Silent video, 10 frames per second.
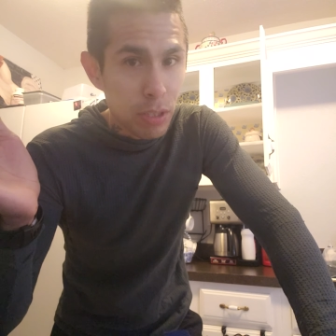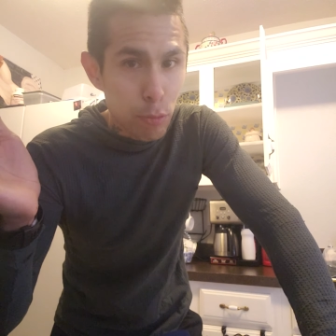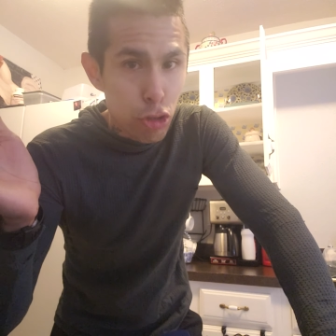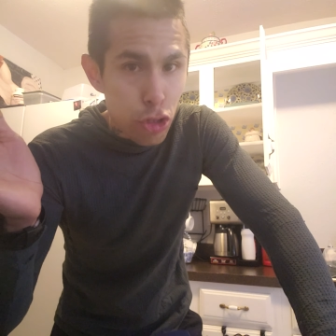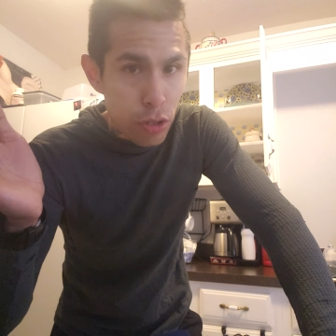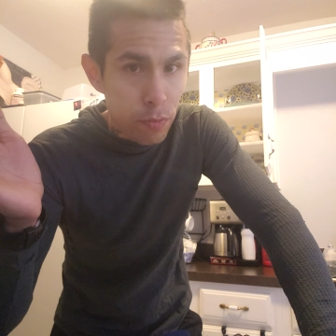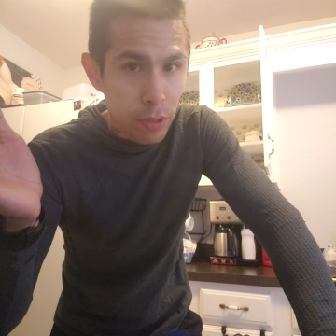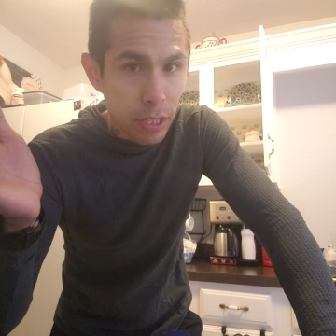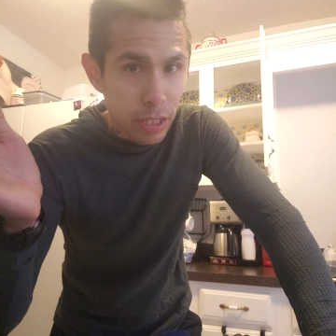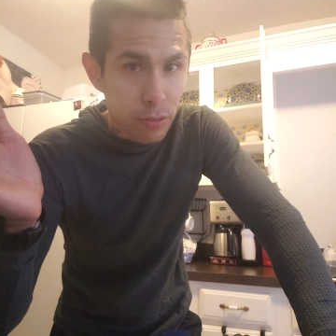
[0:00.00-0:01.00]
shirt for
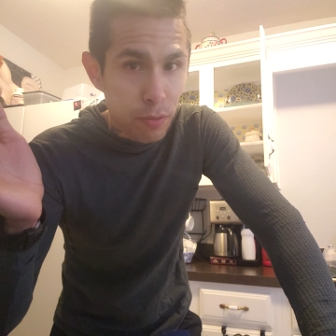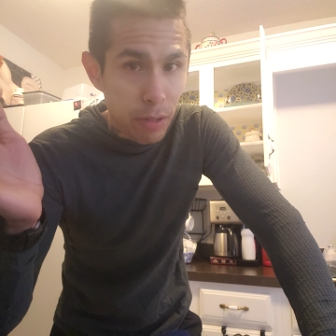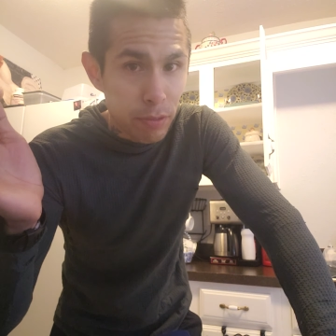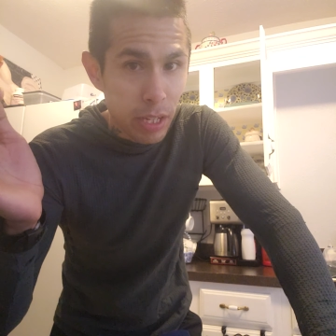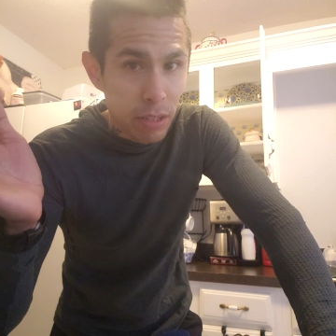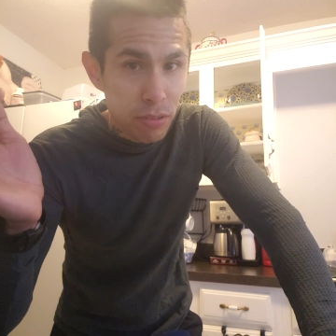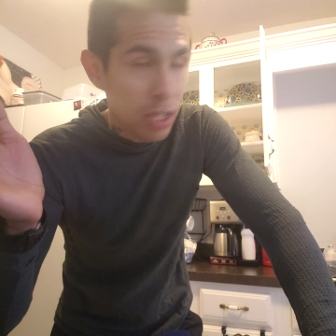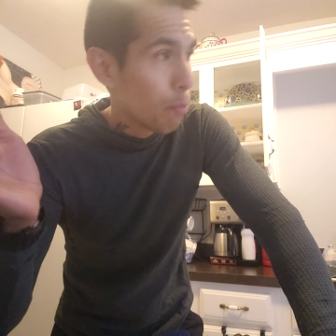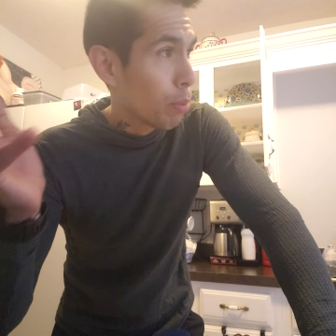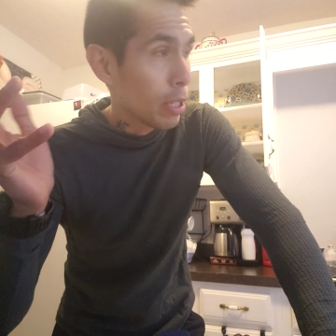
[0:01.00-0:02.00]
the next 5 days,
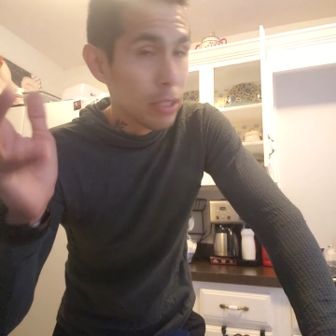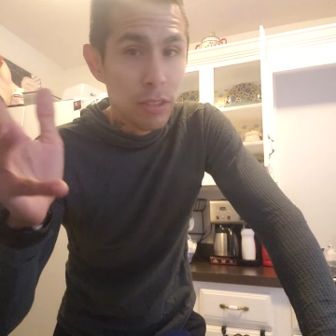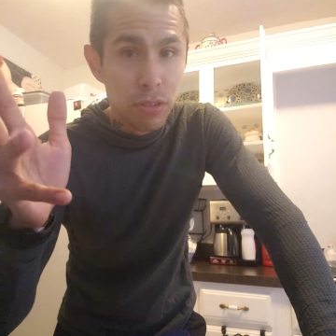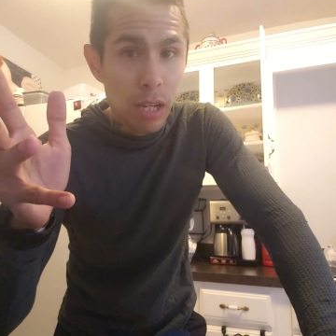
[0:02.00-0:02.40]
but at least